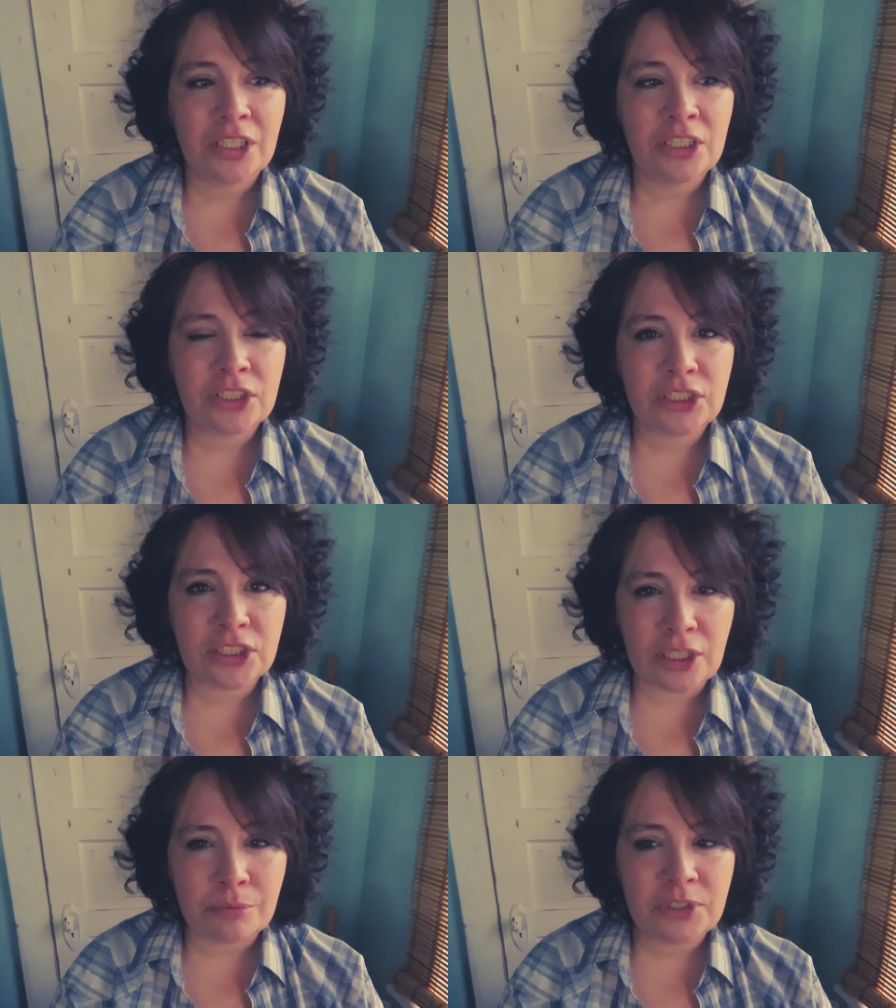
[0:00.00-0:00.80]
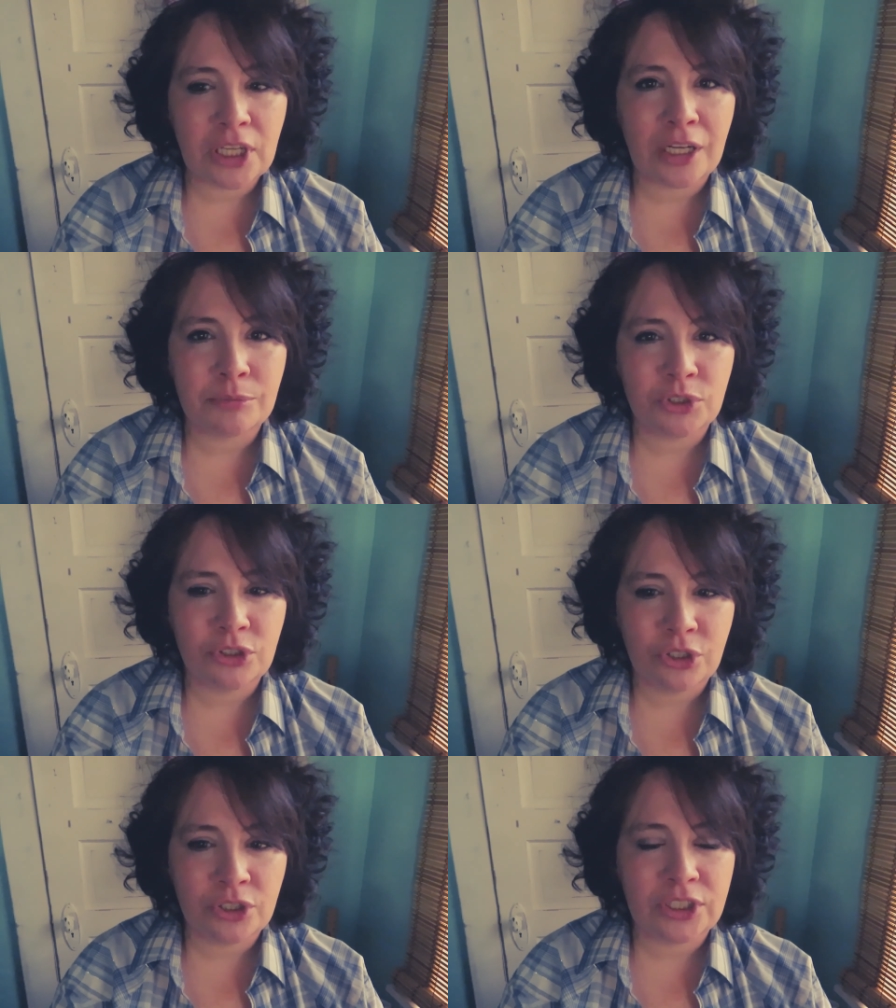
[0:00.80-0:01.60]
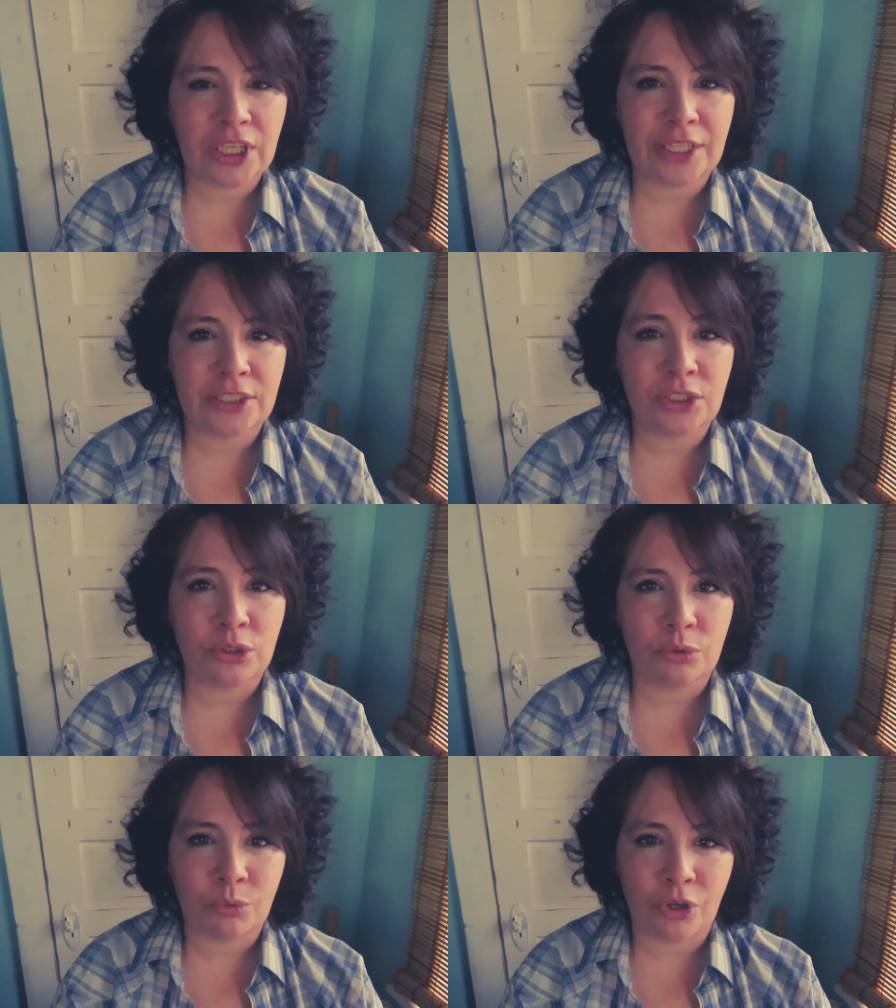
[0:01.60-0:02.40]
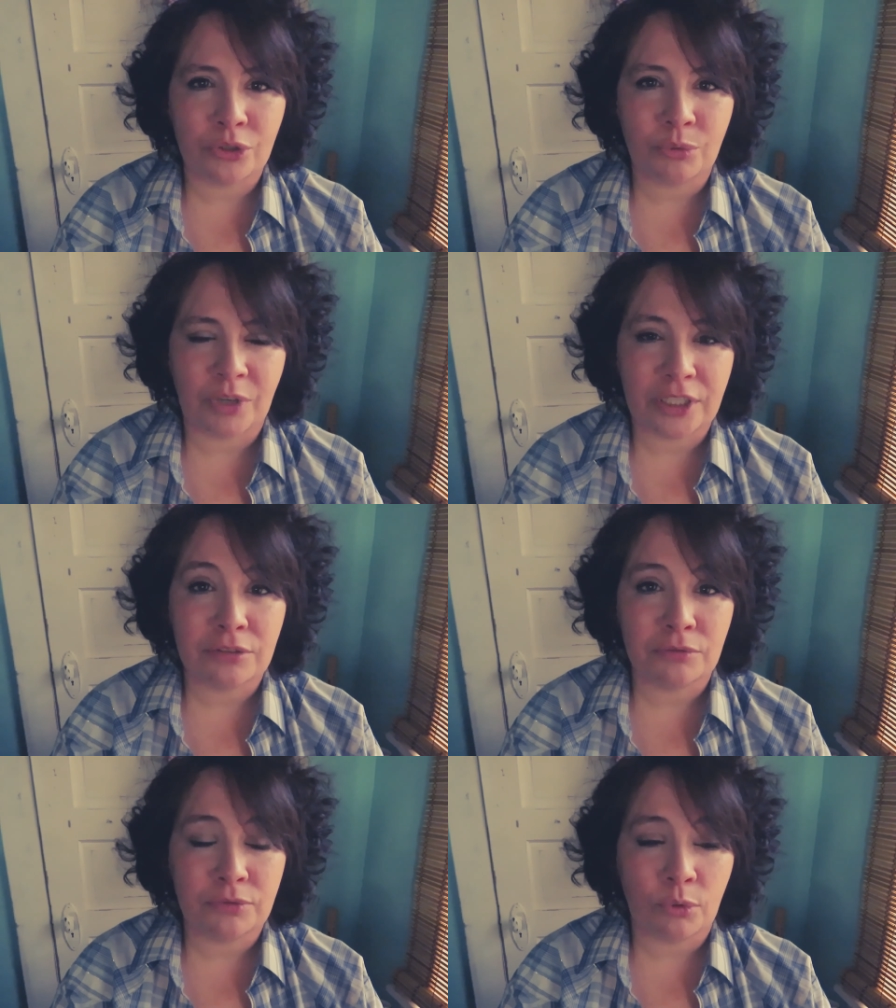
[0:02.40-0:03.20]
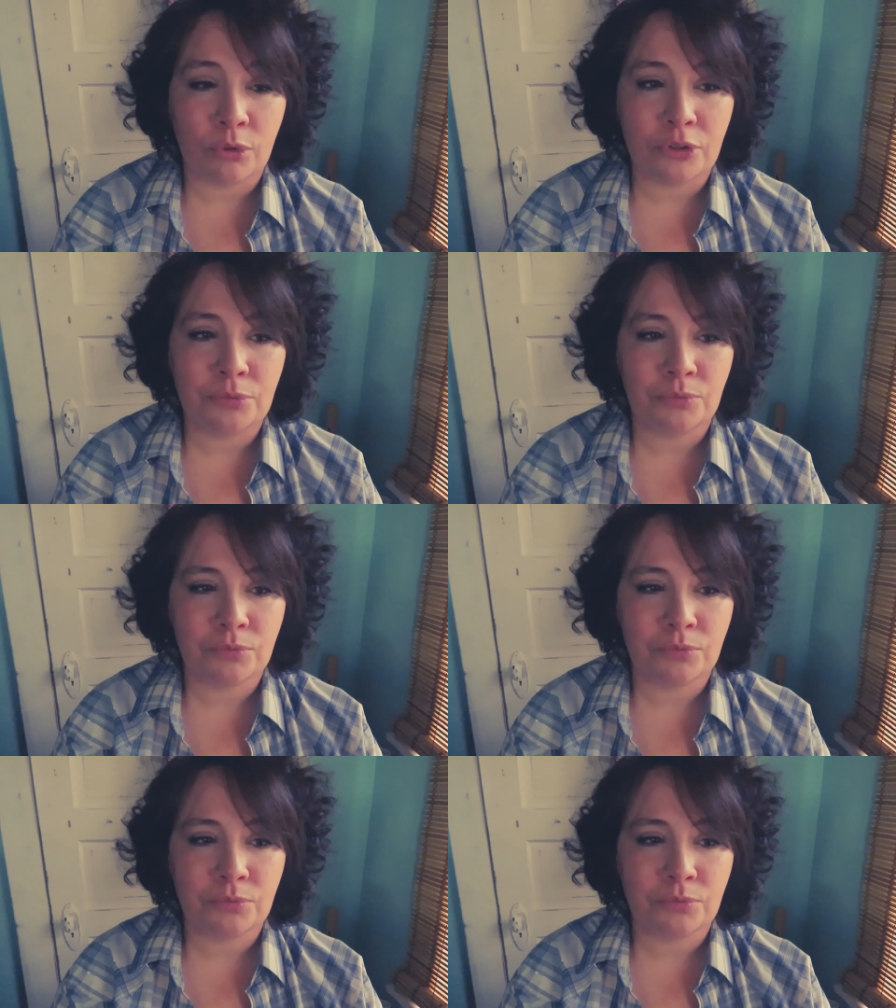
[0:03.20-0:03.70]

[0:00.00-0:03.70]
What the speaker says: Sometimes good things are worth waiting for.